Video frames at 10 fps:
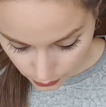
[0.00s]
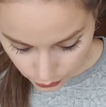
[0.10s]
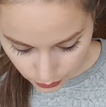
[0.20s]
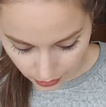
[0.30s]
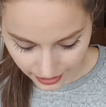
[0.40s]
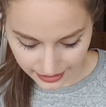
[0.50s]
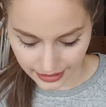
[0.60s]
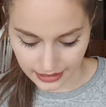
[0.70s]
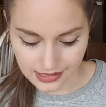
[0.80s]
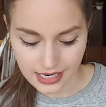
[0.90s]
Ooh, okay,
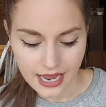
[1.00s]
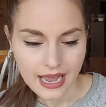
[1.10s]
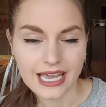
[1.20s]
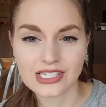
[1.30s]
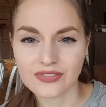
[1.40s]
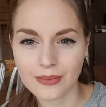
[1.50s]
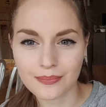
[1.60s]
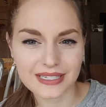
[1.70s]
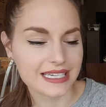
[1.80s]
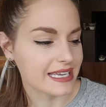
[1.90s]
next is from
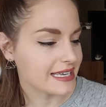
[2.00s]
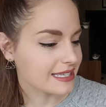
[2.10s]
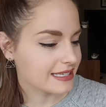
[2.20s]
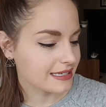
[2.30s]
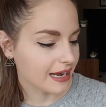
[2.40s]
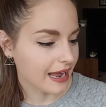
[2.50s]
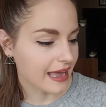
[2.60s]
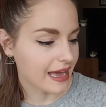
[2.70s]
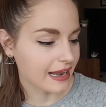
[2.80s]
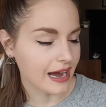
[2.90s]
Batiste,
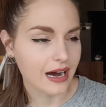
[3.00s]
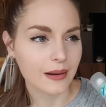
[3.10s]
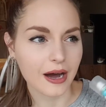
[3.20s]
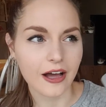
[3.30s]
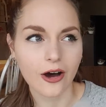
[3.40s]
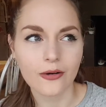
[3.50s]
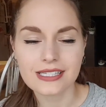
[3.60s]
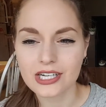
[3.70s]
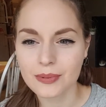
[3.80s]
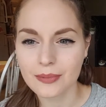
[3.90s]
and I
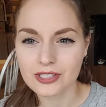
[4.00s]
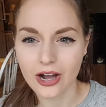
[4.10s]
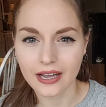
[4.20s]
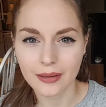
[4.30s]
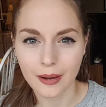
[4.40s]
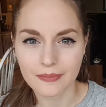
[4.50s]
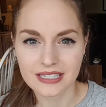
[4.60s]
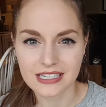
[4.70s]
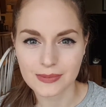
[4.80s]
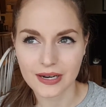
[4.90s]
always hear people talking about
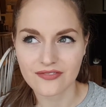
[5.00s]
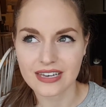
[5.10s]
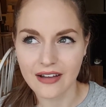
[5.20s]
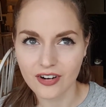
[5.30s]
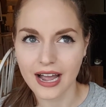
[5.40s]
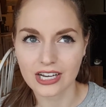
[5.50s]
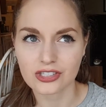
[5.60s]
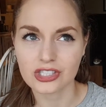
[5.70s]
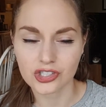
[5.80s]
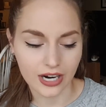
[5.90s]
Batiste, but I've never
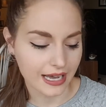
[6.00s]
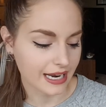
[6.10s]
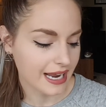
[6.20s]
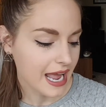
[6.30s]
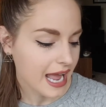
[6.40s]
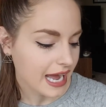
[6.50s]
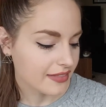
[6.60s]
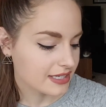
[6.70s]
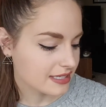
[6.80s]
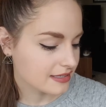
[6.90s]
actually tried it.
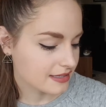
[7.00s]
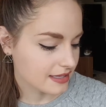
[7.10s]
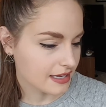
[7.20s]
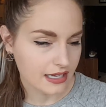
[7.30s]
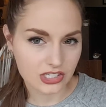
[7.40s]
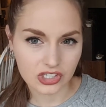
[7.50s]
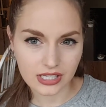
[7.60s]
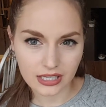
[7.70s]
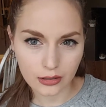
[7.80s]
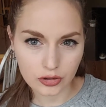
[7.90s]
And this is the, it's
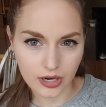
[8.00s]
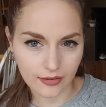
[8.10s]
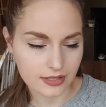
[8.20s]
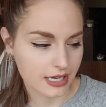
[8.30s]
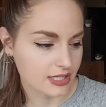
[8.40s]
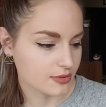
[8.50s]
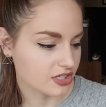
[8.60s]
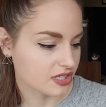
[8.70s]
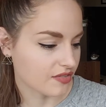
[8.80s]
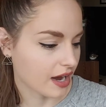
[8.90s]
just like a little travel size,
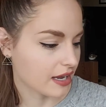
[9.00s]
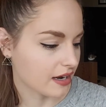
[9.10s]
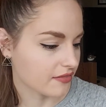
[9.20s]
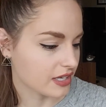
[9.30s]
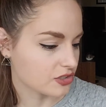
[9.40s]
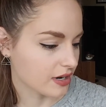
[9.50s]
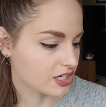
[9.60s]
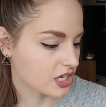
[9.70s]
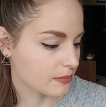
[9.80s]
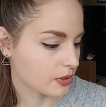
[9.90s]
which is fine, of the dry
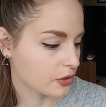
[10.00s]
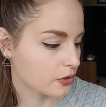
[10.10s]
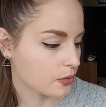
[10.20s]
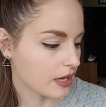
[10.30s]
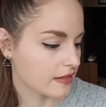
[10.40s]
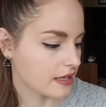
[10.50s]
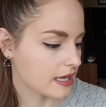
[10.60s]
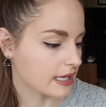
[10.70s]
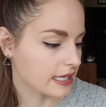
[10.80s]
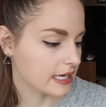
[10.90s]
shampoo in
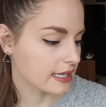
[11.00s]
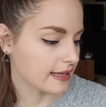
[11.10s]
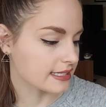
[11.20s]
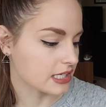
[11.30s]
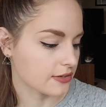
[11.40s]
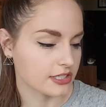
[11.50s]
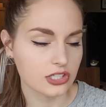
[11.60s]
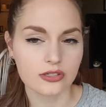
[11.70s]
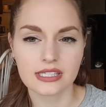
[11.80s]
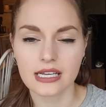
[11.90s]
the Clean and Classic
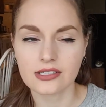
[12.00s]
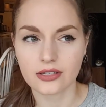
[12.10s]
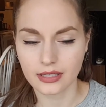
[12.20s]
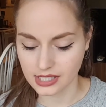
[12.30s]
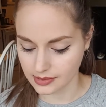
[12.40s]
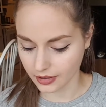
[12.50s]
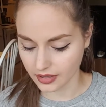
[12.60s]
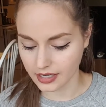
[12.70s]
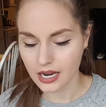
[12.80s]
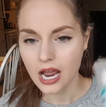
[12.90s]
original scent, so let's
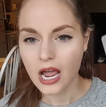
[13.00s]
smell it.